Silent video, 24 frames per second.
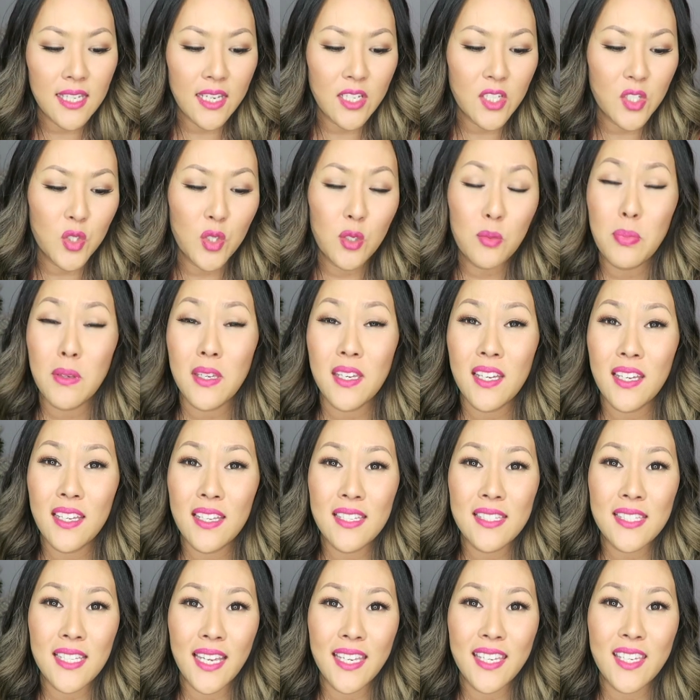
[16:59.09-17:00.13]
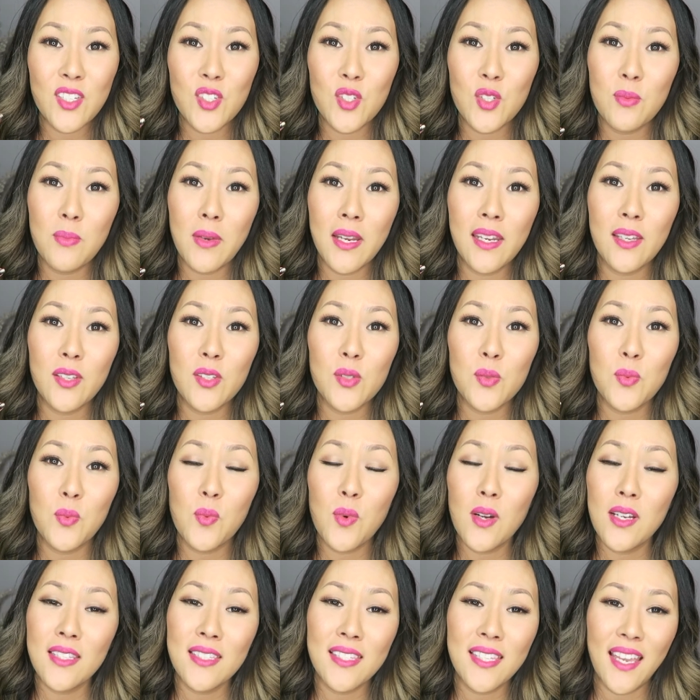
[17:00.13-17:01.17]
I do it because I can do my nails
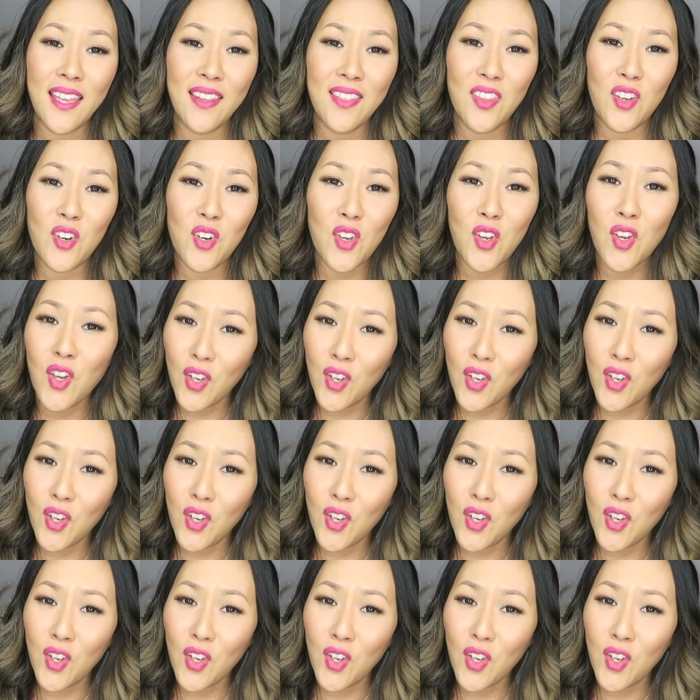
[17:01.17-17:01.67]
once and and they're